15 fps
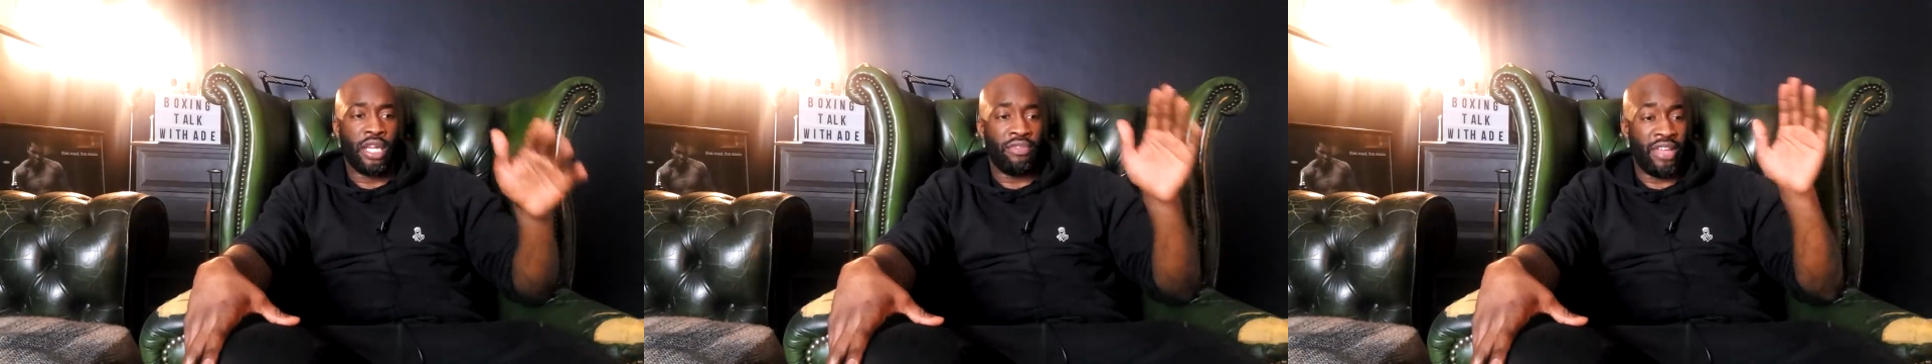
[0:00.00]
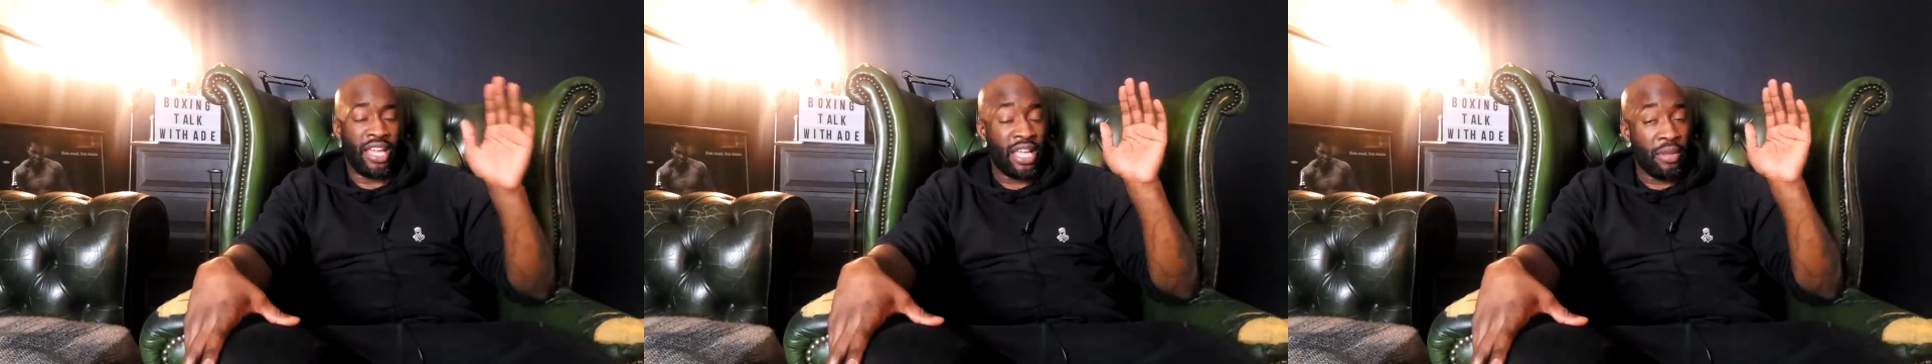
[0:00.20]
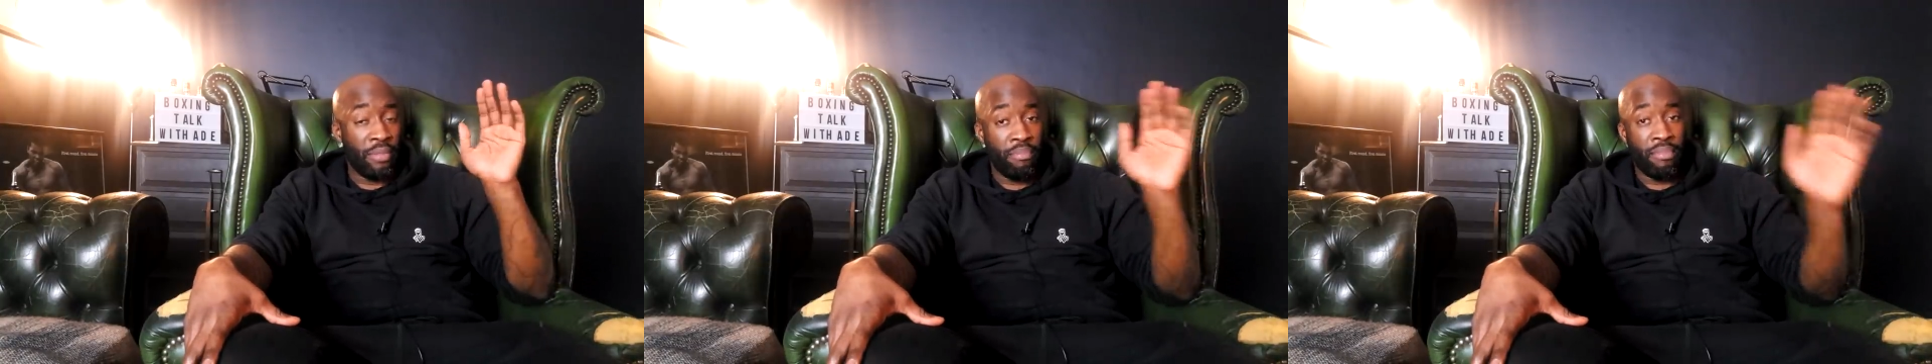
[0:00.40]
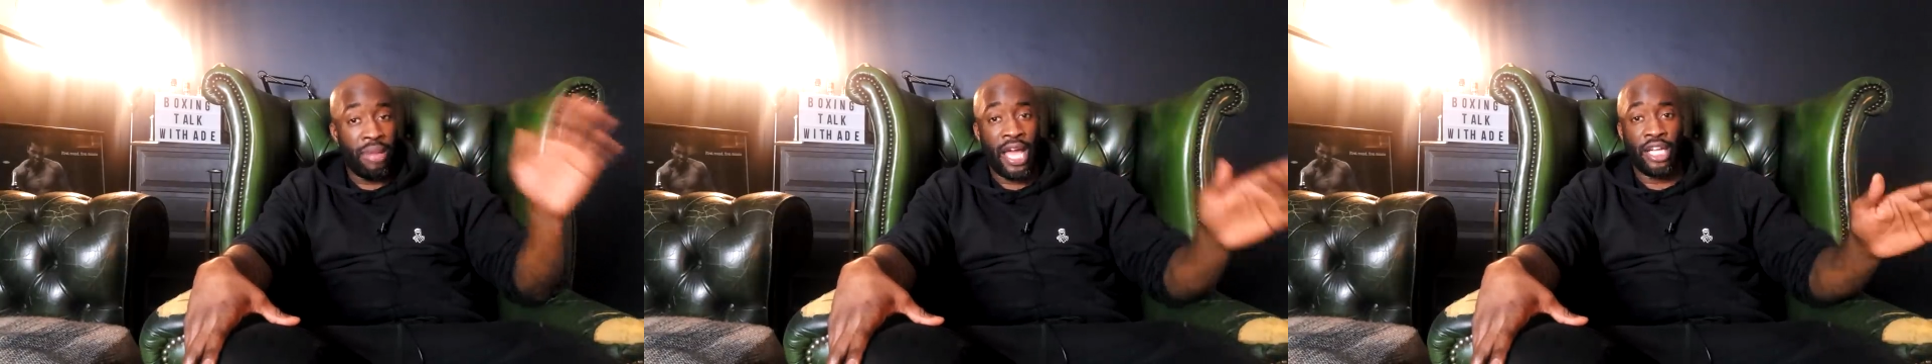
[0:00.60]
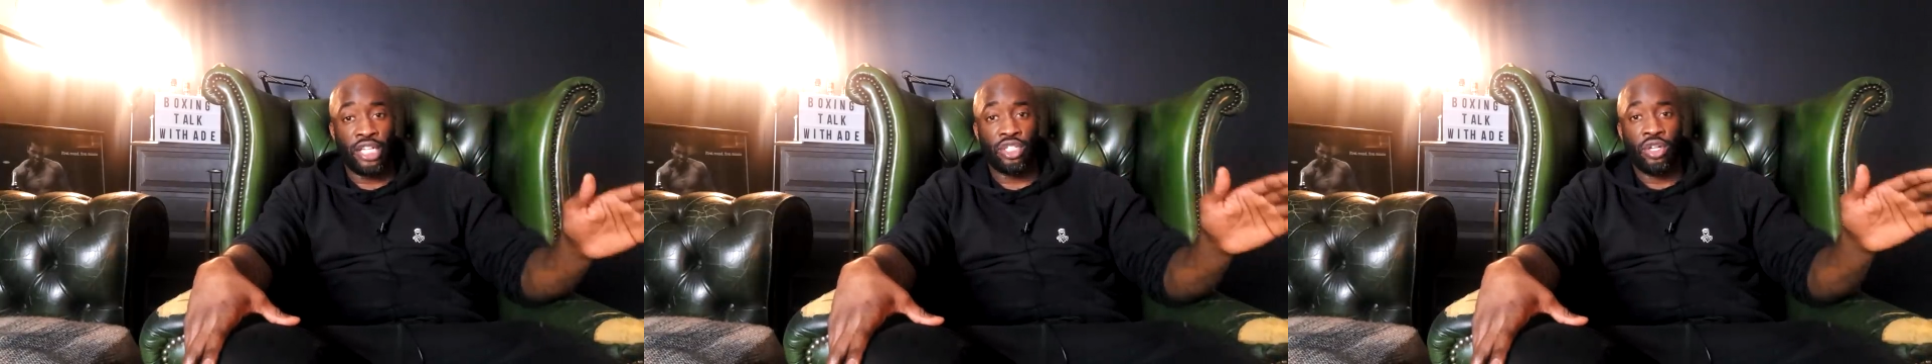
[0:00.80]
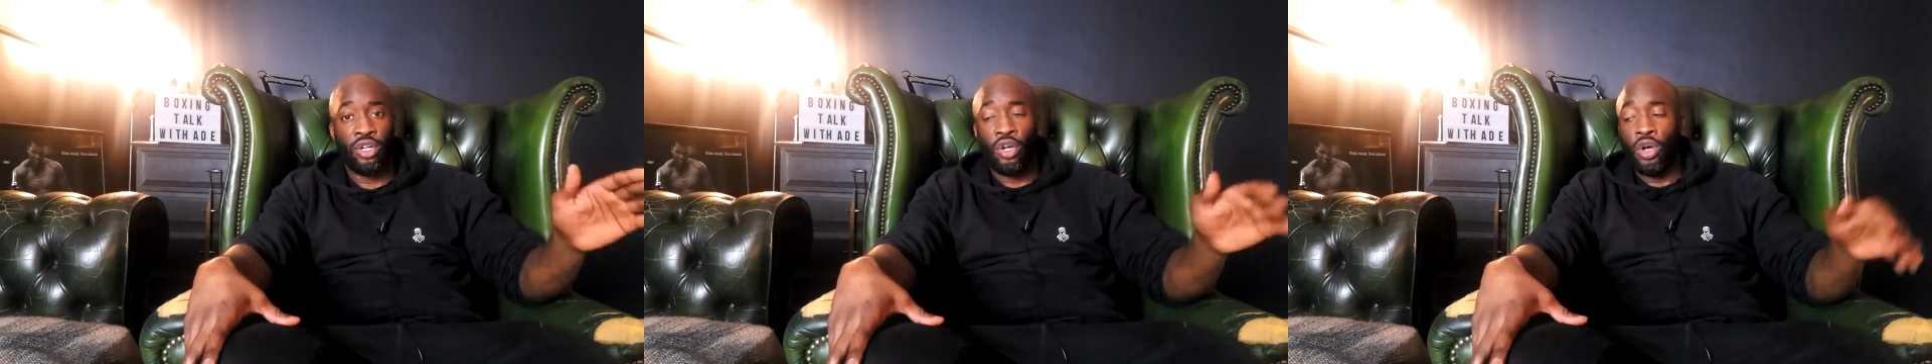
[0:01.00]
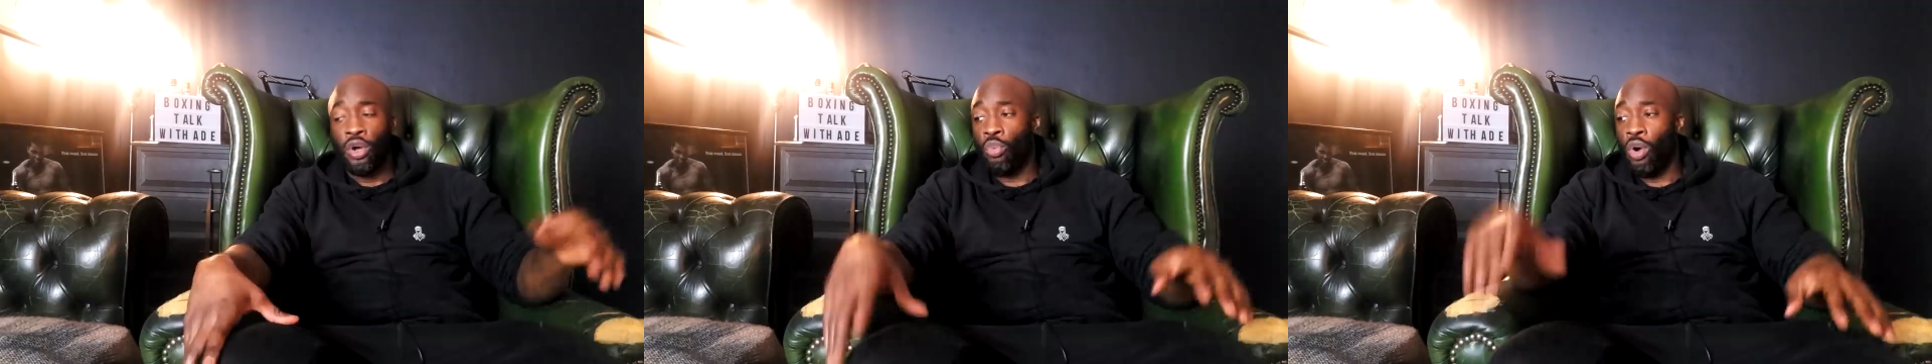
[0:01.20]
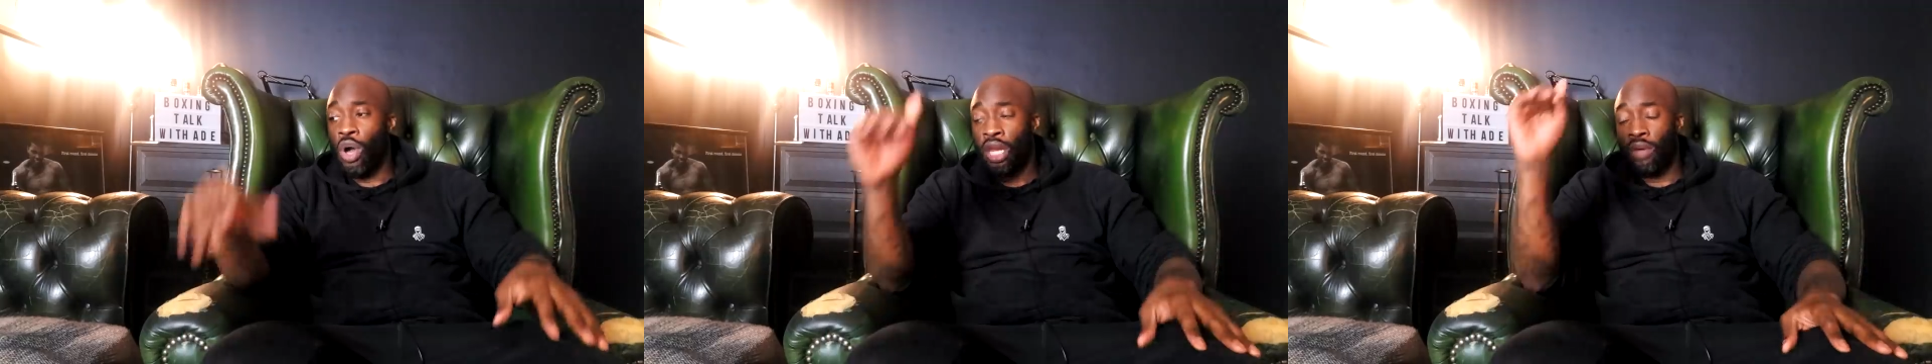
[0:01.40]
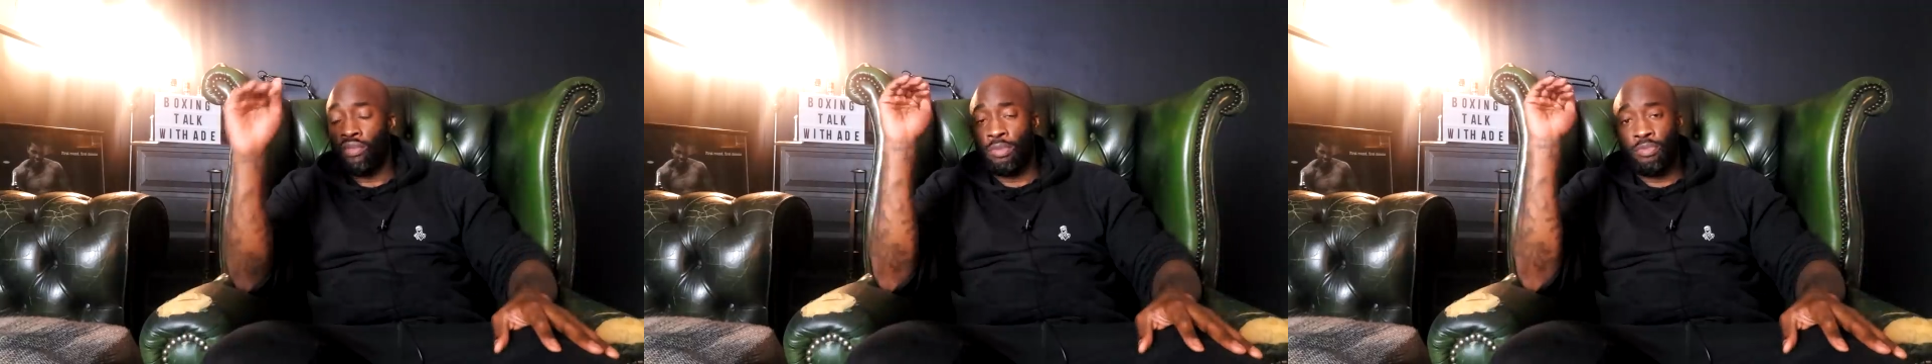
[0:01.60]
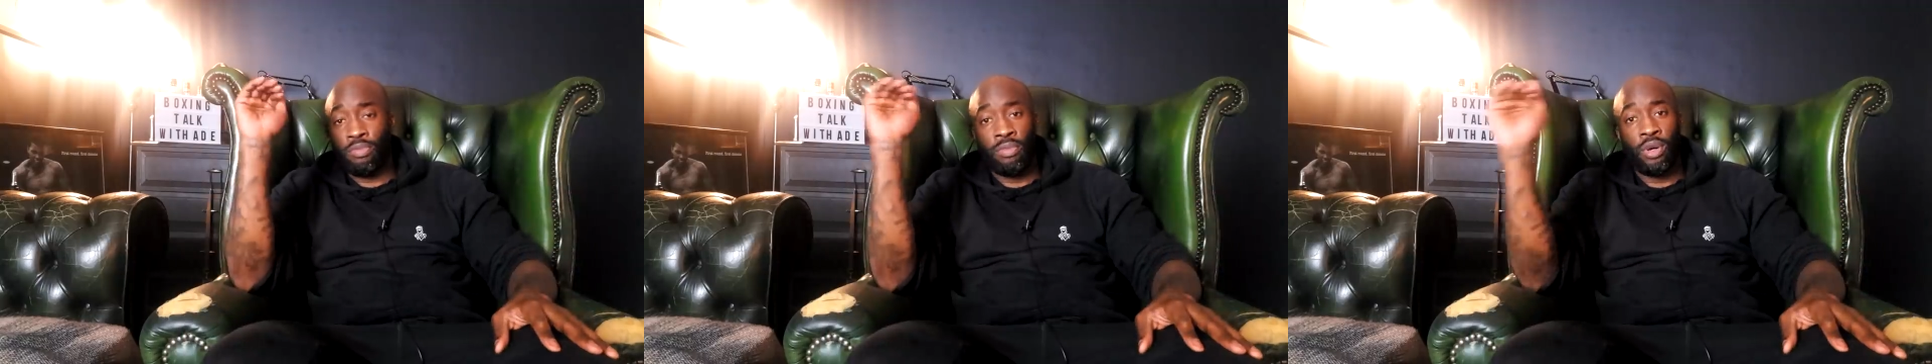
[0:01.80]
If they can match what another
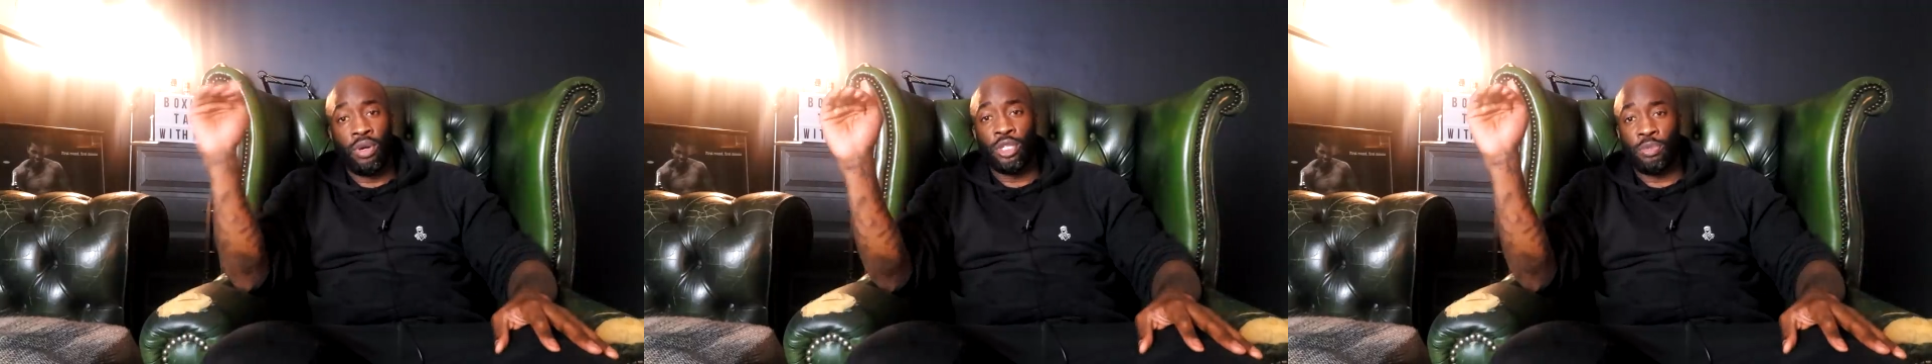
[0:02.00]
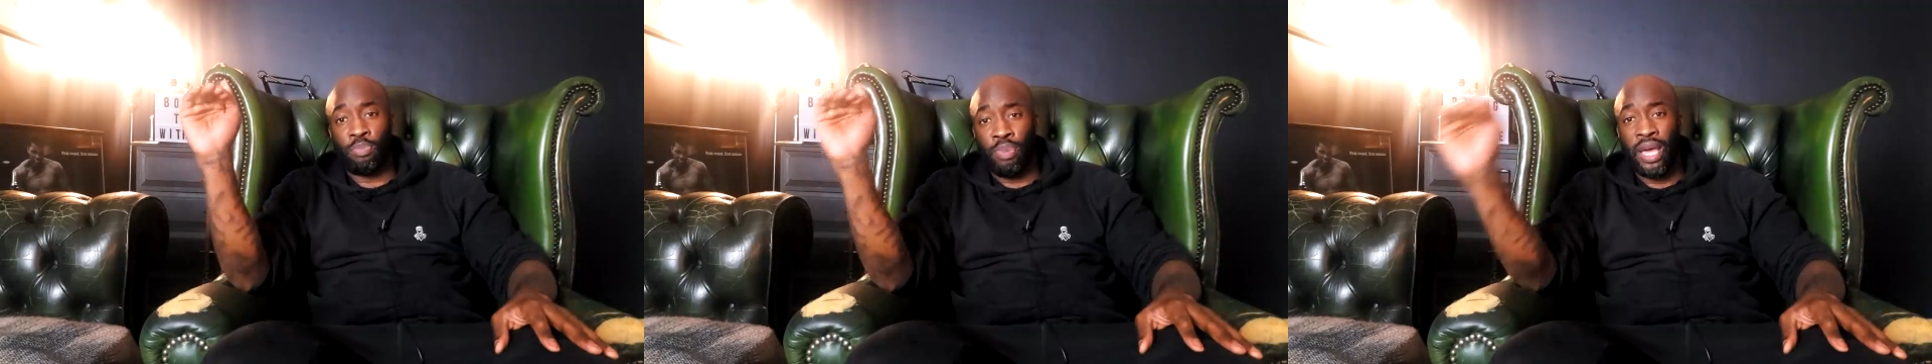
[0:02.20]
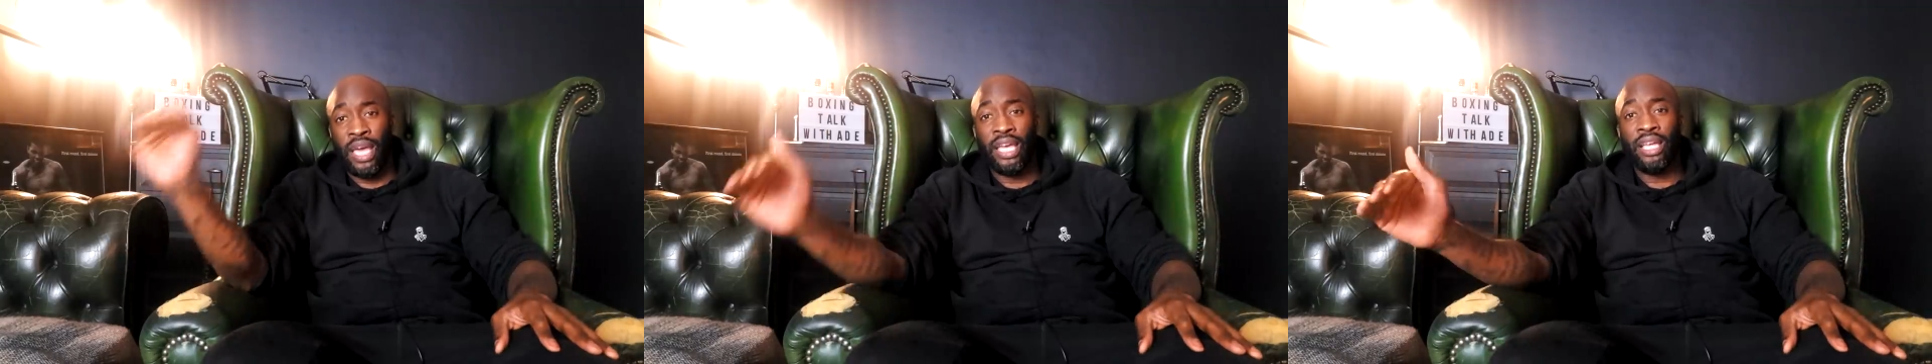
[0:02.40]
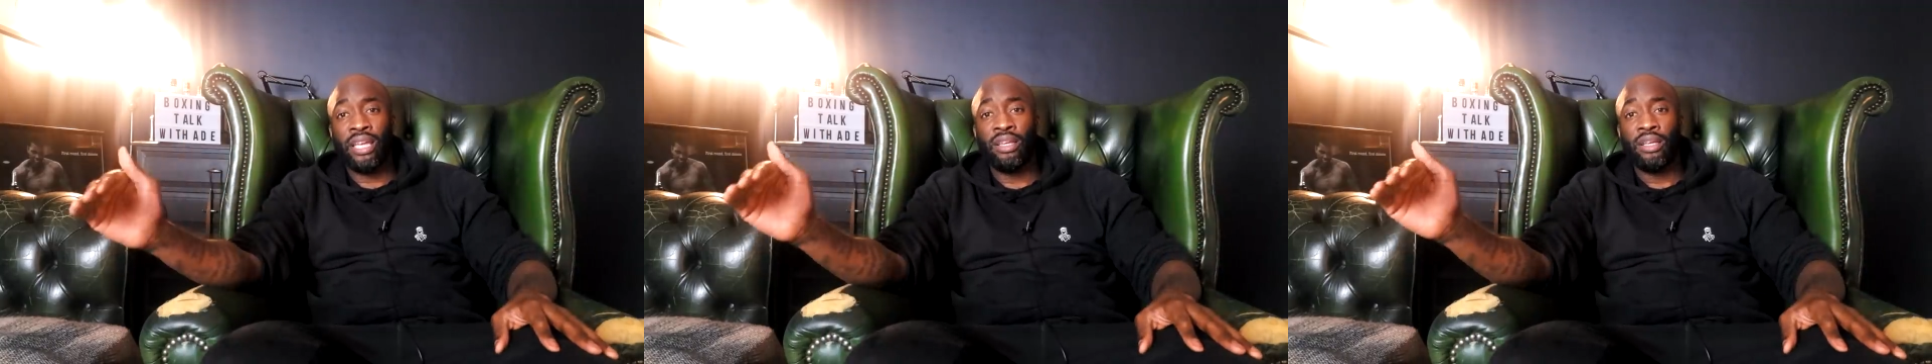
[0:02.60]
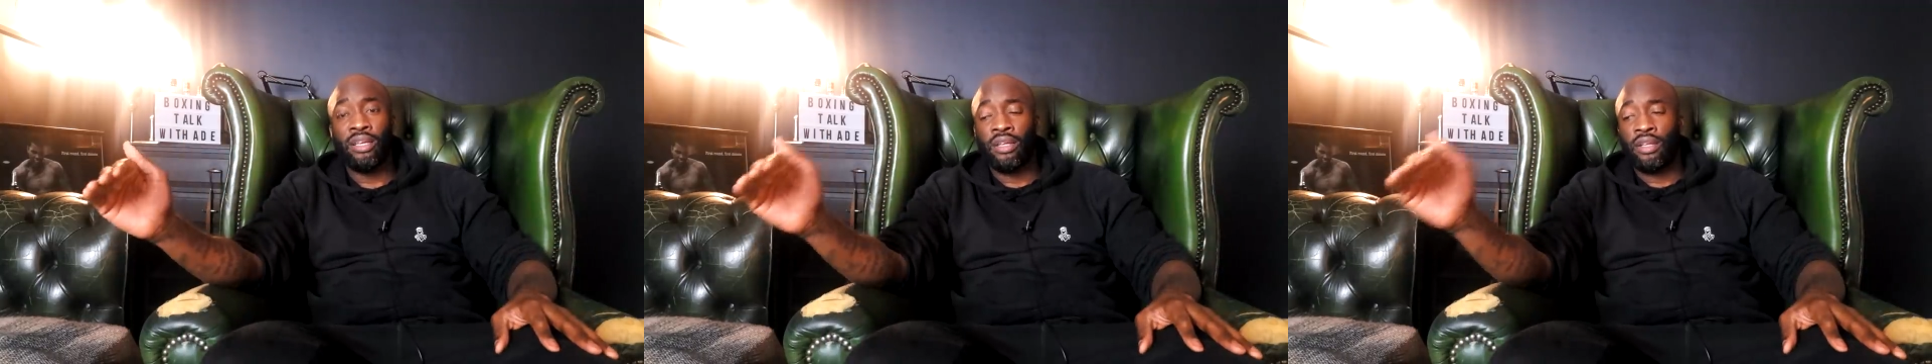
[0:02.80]
promoter's paying,